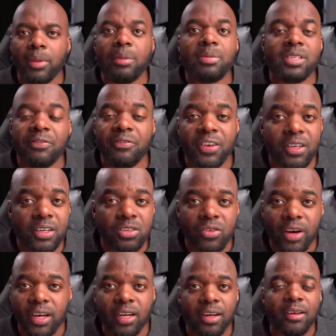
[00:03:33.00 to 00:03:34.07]
he's a fitness
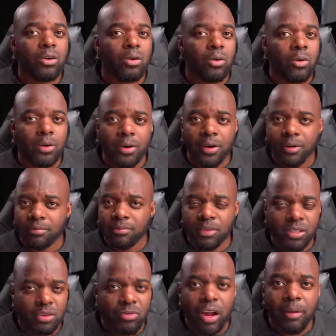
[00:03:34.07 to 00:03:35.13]
trainer or
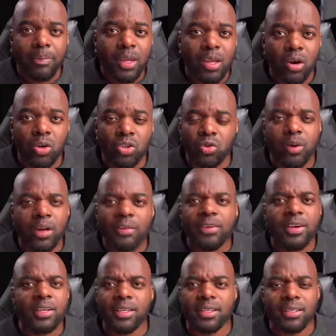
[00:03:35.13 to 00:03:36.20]
he's a rugby coach, whatever
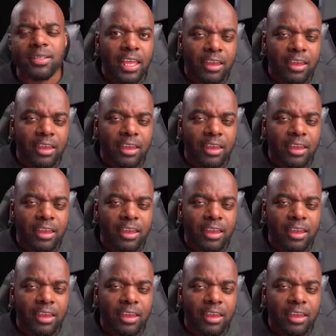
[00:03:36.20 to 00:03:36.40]
it is.